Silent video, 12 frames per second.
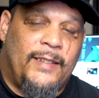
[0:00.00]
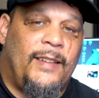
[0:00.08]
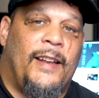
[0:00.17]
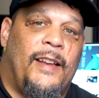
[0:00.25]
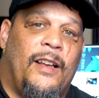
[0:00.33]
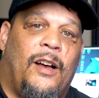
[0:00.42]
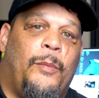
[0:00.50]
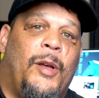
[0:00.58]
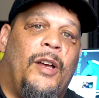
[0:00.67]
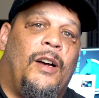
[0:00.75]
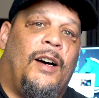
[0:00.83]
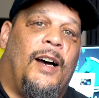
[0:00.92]
setting up
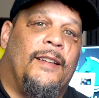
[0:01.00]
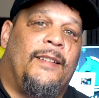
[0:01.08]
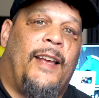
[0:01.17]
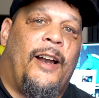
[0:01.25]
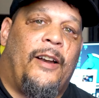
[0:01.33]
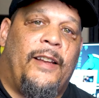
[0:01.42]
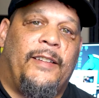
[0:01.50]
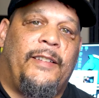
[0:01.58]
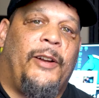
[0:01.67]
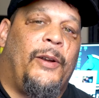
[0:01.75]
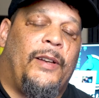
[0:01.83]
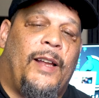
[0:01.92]
on Saturdays,
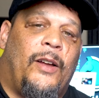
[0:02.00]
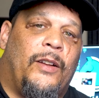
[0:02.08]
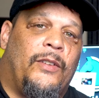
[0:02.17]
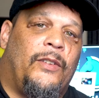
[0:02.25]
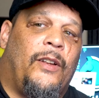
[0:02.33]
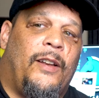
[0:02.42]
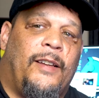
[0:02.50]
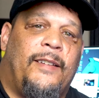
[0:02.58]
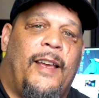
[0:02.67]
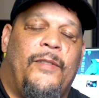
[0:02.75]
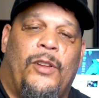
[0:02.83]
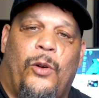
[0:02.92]
tearing down on Sundays,
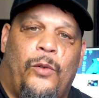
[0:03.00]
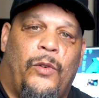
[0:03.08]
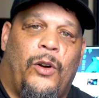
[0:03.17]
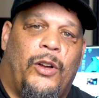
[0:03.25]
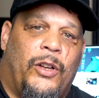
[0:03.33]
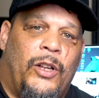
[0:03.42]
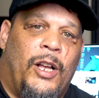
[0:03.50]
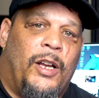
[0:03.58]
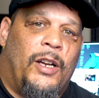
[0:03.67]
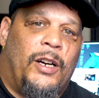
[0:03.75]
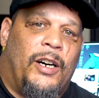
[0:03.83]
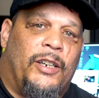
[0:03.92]
having the overall
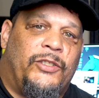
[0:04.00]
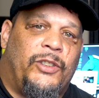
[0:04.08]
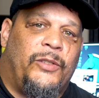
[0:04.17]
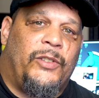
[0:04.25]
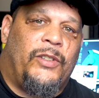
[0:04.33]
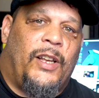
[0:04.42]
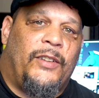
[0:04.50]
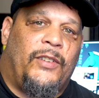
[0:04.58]
service on